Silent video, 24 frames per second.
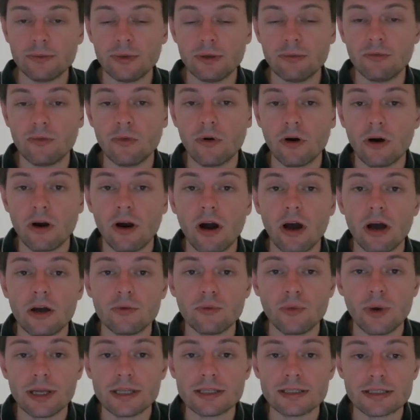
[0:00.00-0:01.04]
bit more on
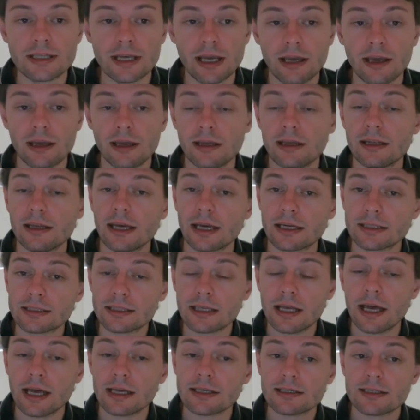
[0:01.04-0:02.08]
Wednesday in the next
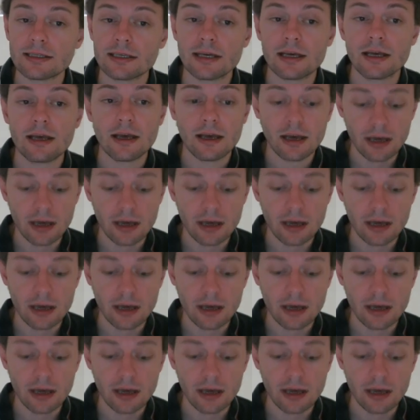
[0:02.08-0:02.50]
class